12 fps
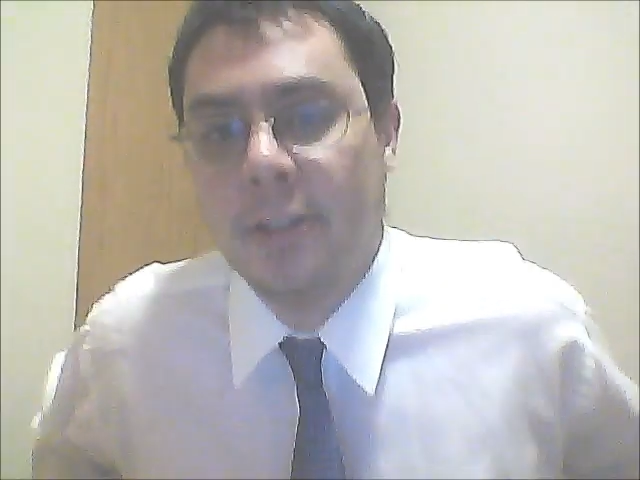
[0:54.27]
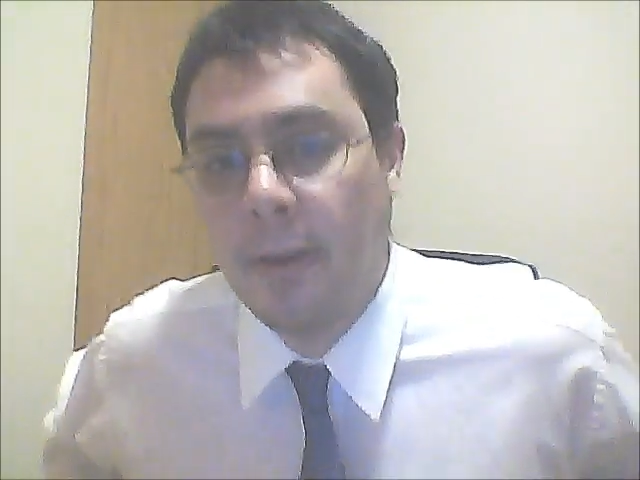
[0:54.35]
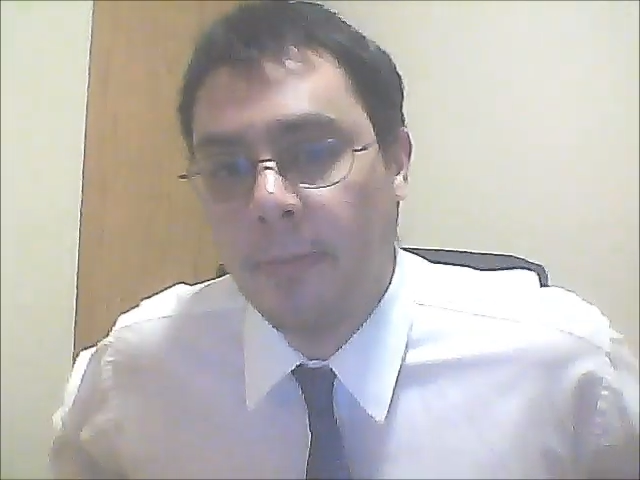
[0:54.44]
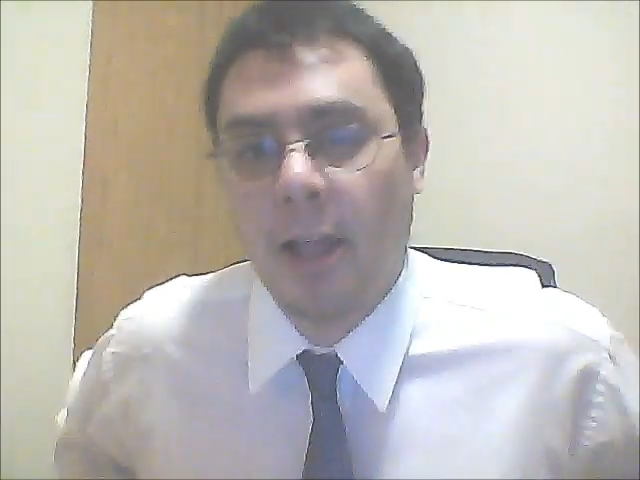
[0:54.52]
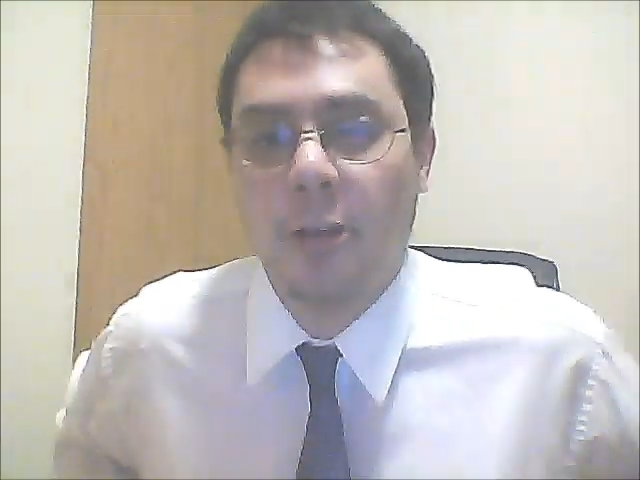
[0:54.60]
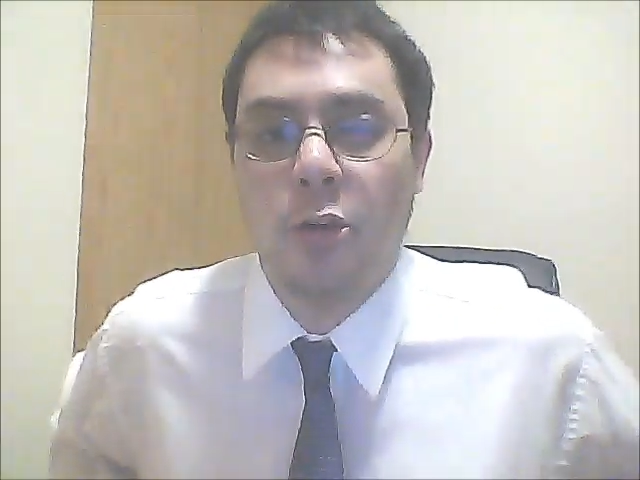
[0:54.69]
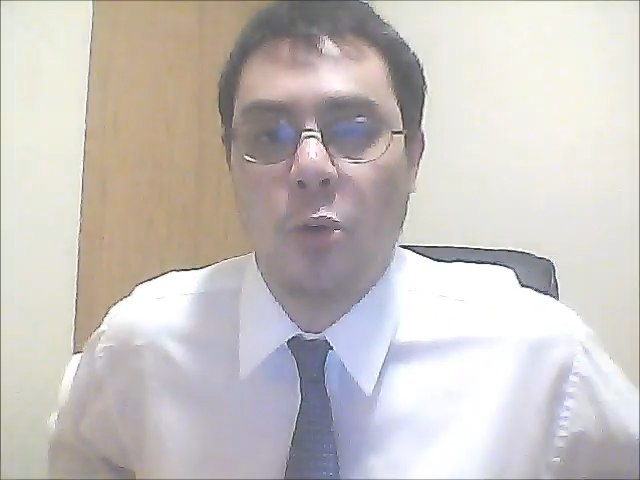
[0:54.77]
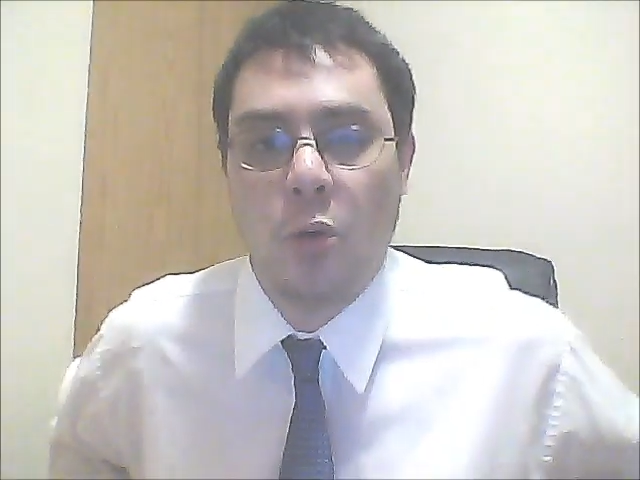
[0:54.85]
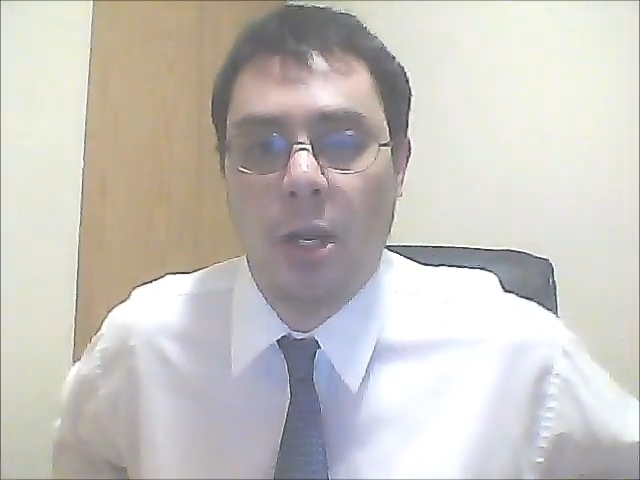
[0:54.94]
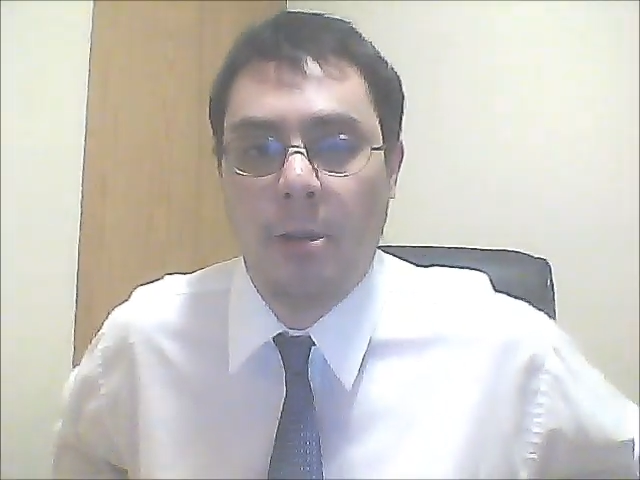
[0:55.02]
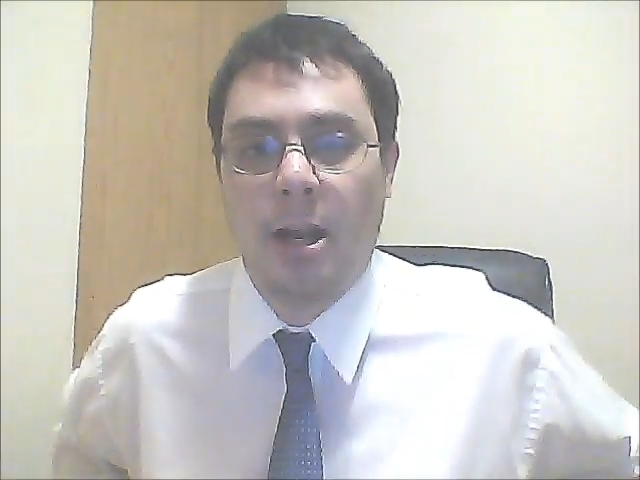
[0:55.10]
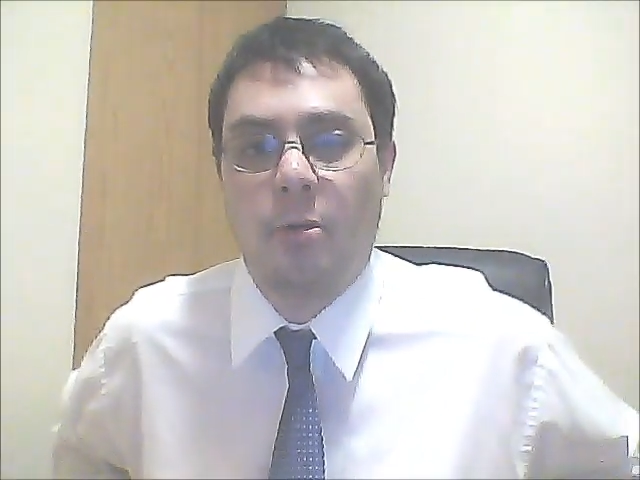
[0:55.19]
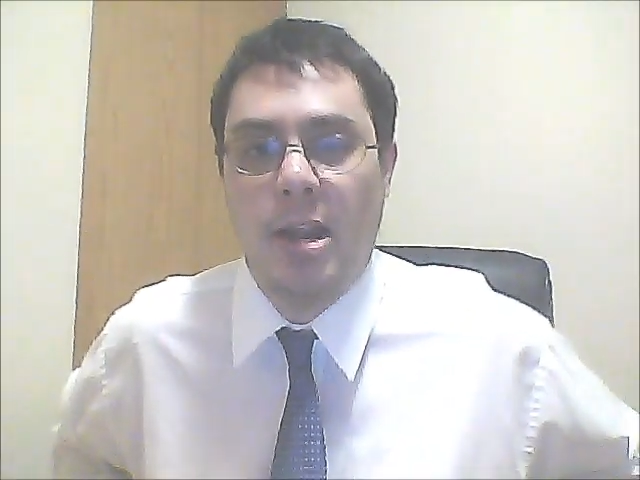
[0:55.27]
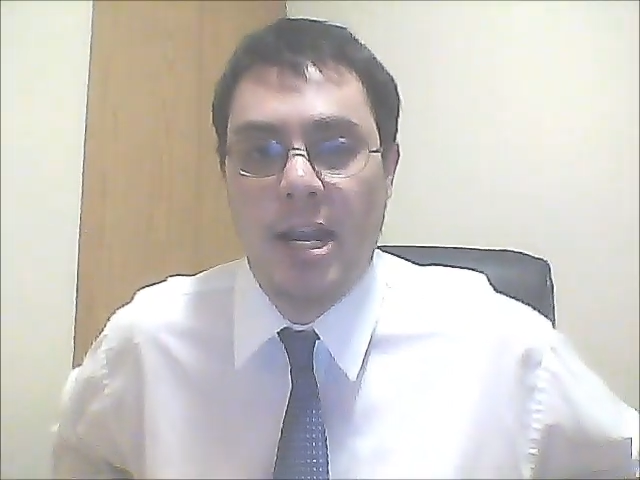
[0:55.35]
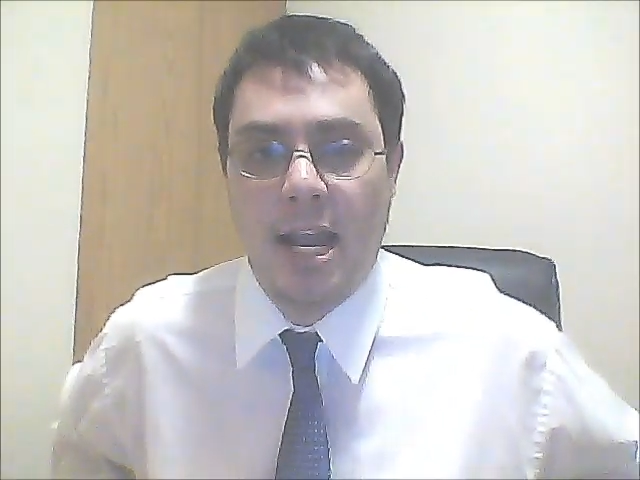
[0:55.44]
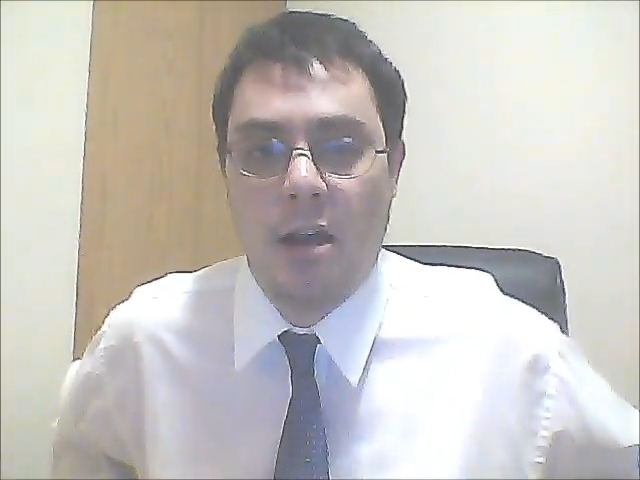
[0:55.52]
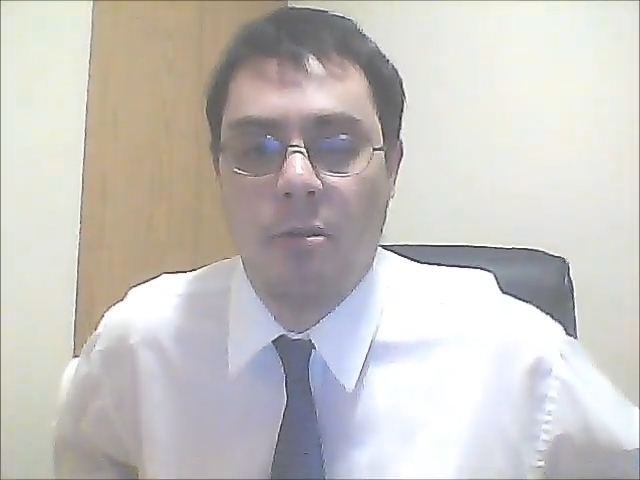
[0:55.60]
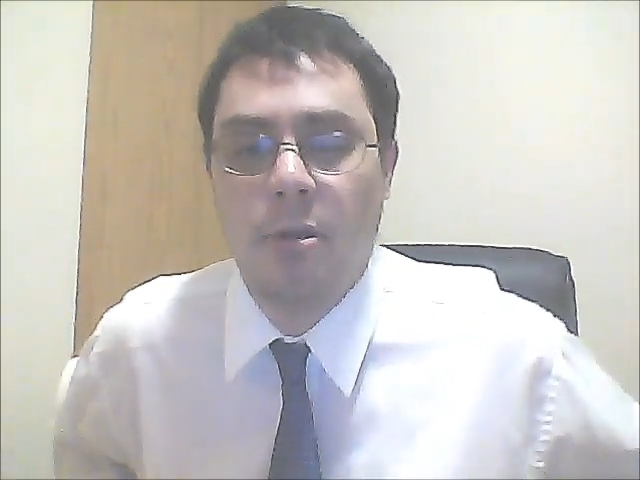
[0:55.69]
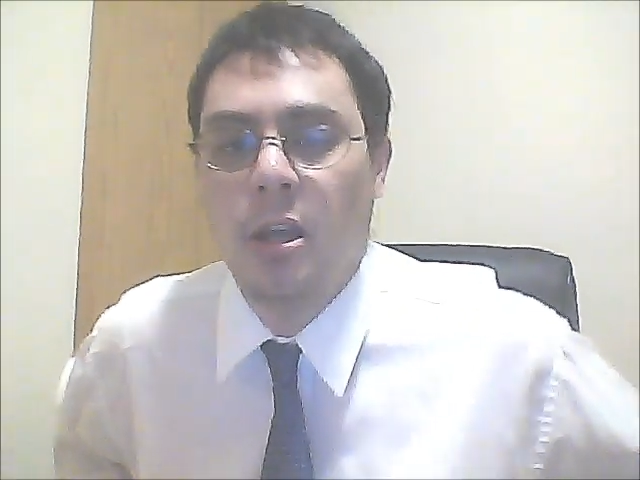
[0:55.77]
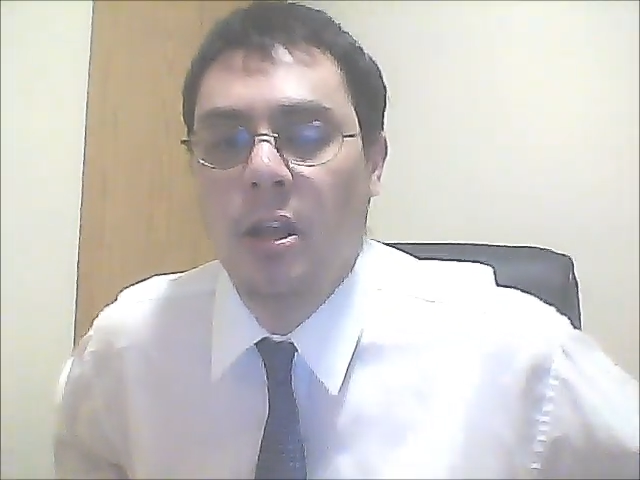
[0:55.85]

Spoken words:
so I'm not too worried about it right now.